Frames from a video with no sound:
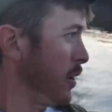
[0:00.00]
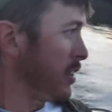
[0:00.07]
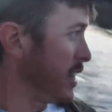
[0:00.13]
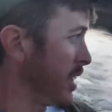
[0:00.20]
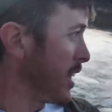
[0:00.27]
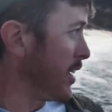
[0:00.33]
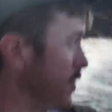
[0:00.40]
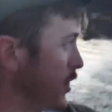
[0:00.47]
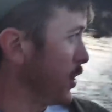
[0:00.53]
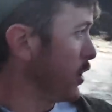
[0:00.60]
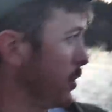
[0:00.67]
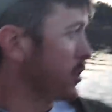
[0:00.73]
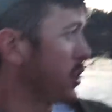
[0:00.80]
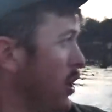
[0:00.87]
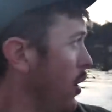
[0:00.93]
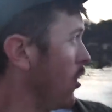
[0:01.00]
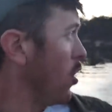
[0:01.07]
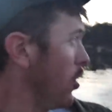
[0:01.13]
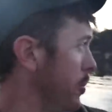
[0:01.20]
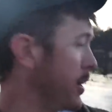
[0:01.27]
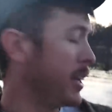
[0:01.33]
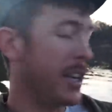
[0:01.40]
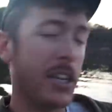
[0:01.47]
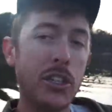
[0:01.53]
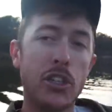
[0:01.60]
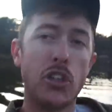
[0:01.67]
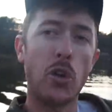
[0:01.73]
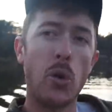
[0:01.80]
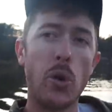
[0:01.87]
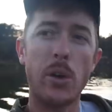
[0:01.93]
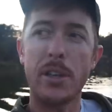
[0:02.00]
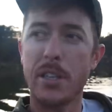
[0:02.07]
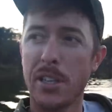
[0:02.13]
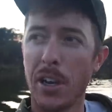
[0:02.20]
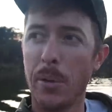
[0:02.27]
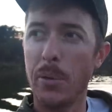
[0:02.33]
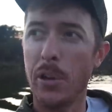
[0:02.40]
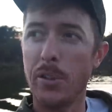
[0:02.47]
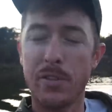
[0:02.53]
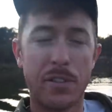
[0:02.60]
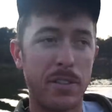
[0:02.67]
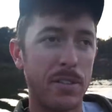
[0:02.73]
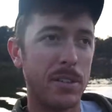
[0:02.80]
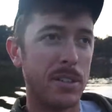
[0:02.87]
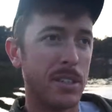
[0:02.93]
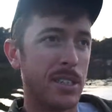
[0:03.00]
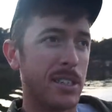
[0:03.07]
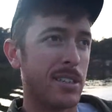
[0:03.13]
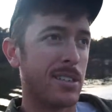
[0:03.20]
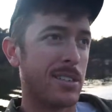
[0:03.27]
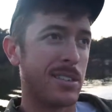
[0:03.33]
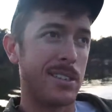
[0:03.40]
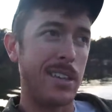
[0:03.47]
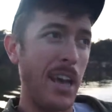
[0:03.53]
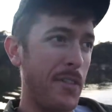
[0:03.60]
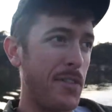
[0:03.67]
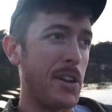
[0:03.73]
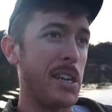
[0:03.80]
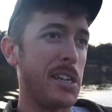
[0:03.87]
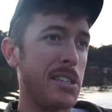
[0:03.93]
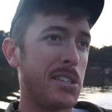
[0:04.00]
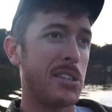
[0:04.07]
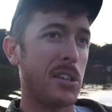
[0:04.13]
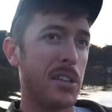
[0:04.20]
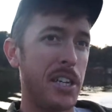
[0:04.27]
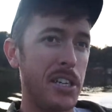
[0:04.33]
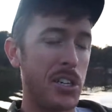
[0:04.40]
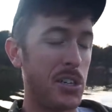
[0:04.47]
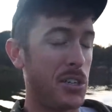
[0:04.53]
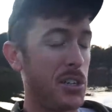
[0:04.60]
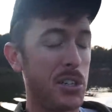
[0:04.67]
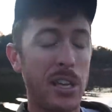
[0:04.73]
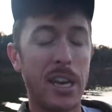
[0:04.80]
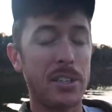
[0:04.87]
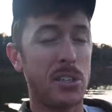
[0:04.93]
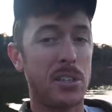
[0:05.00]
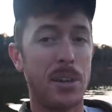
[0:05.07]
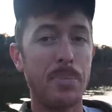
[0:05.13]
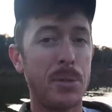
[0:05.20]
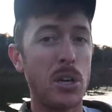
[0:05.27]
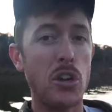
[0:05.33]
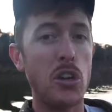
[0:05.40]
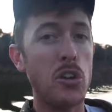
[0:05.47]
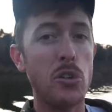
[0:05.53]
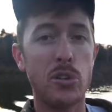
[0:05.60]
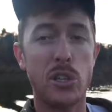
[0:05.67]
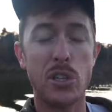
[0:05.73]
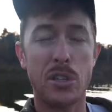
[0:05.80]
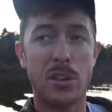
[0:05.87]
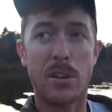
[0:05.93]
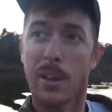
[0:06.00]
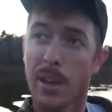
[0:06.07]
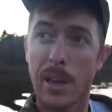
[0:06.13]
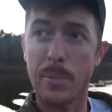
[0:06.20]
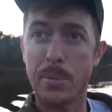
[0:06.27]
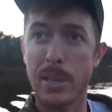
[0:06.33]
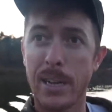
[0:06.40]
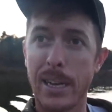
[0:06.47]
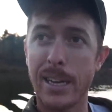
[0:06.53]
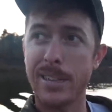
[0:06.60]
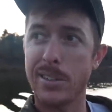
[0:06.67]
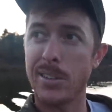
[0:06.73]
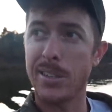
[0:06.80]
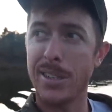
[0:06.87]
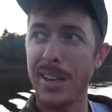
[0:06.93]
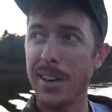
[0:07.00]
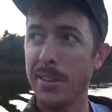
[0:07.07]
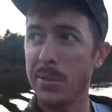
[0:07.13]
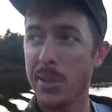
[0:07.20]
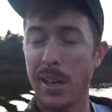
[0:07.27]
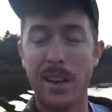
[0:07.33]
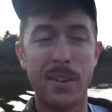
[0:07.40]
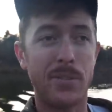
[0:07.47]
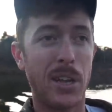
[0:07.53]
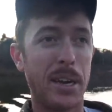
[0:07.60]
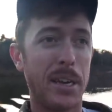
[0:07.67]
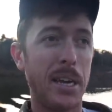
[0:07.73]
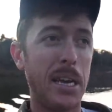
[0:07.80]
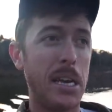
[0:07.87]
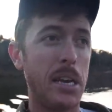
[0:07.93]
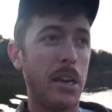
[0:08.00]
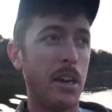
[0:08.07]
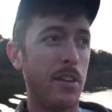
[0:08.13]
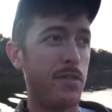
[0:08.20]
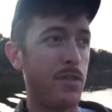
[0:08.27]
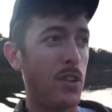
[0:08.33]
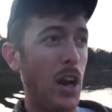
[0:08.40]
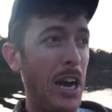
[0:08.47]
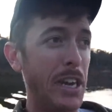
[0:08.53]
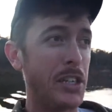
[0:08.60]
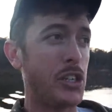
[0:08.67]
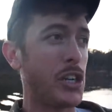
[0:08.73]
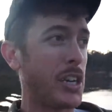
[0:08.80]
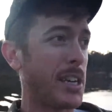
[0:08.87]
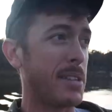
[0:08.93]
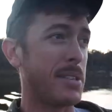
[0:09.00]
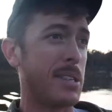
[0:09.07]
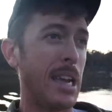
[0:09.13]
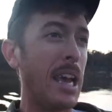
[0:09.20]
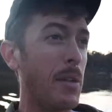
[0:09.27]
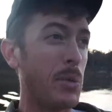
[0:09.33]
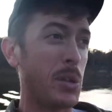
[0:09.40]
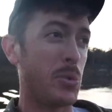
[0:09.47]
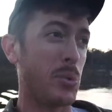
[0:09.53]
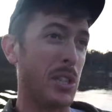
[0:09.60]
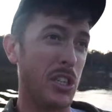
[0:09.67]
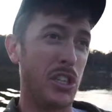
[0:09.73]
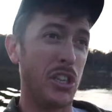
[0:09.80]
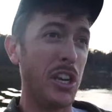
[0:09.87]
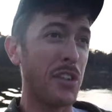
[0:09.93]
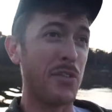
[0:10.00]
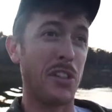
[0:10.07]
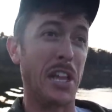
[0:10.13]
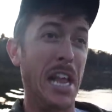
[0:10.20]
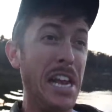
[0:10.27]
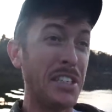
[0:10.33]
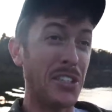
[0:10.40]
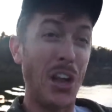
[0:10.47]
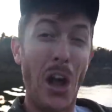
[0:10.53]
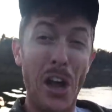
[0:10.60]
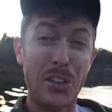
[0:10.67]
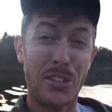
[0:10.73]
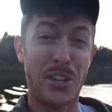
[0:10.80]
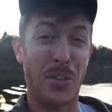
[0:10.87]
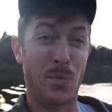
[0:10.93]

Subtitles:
only thing left to do is go home and enjoy some of Stephanie's delicious. She's got something new she's cooking up tonight. She said it's kind of like a fried chicken sandwich with a Chick-fil-A sauce.